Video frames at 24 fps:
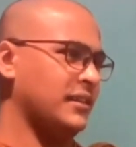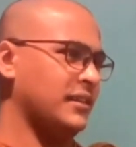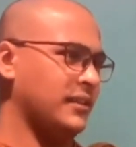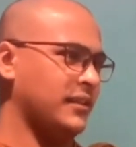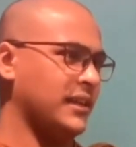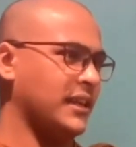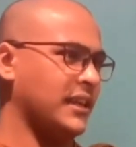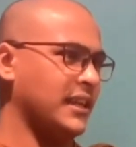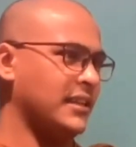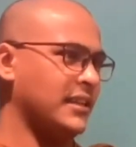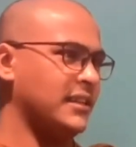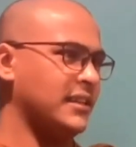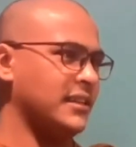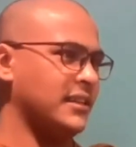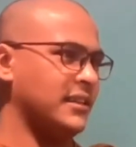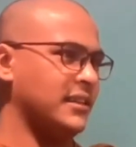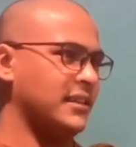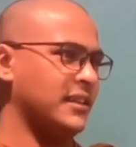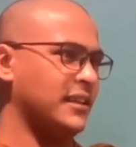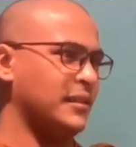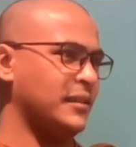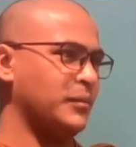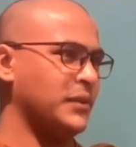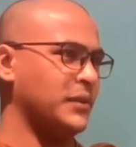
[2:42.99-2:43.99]
They get it.
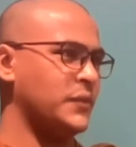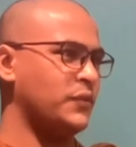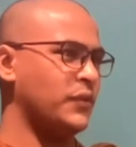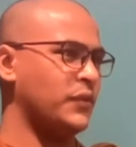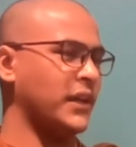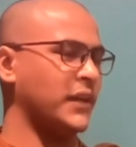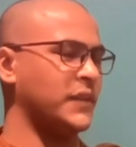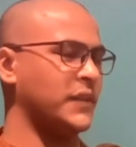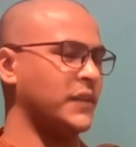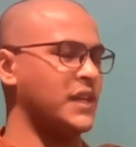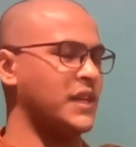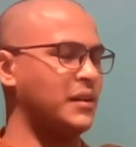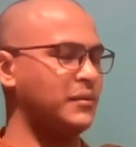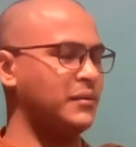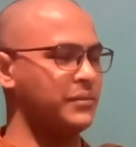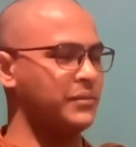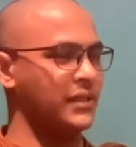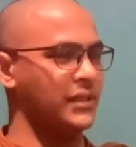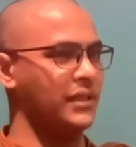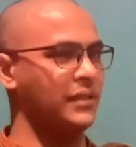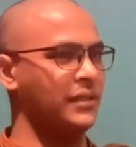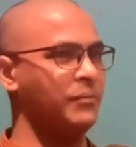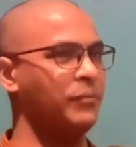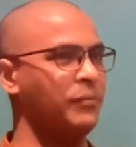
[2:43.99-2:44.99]
It means, for
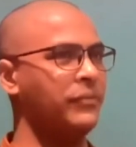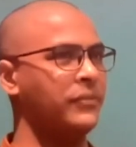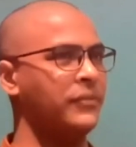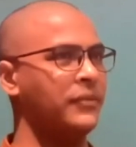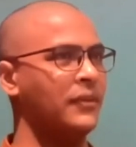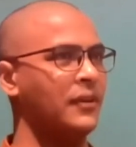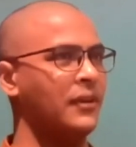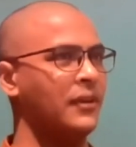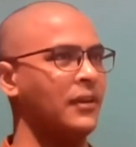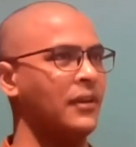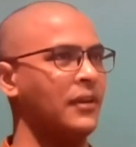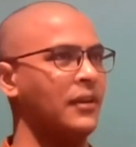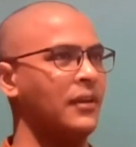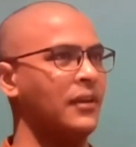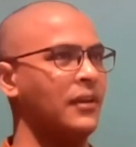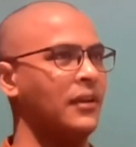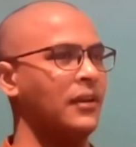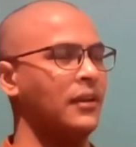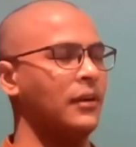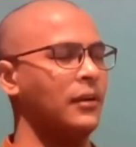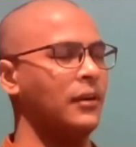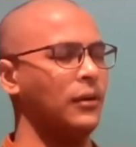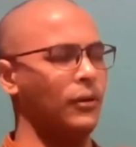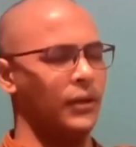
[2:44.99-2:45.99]
example,
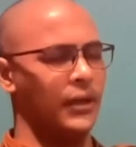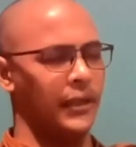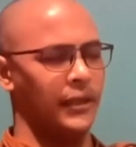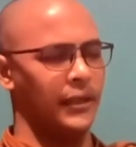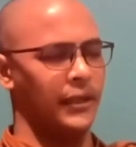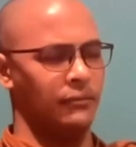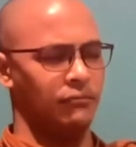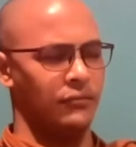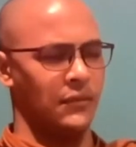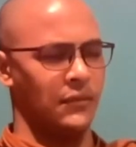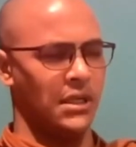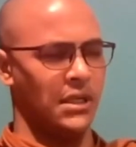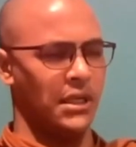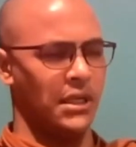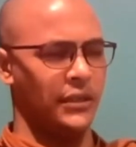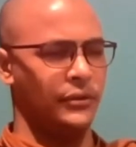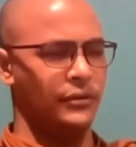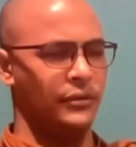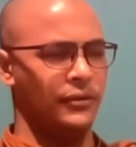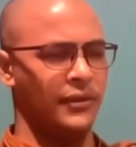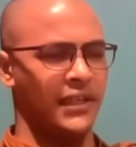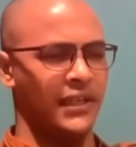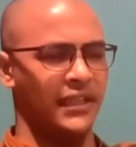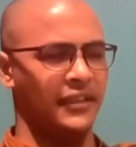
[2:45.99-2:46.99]
okay, I
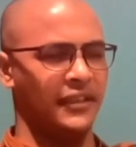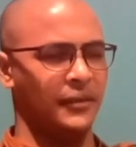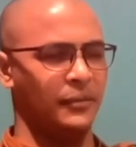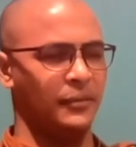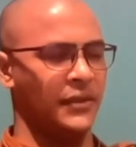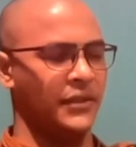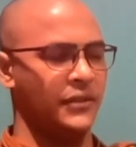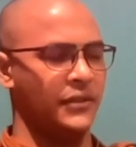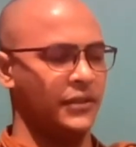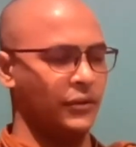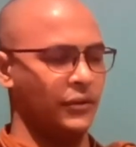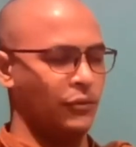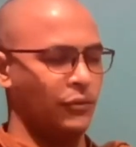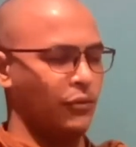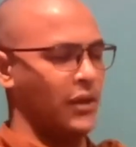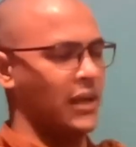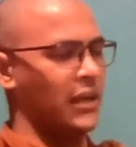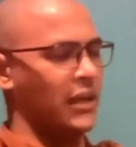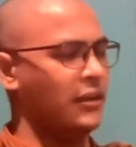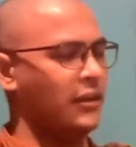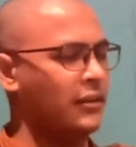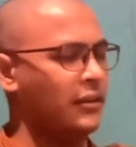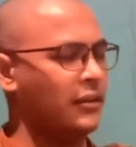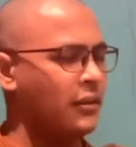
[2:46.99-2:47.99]
don't like that person one.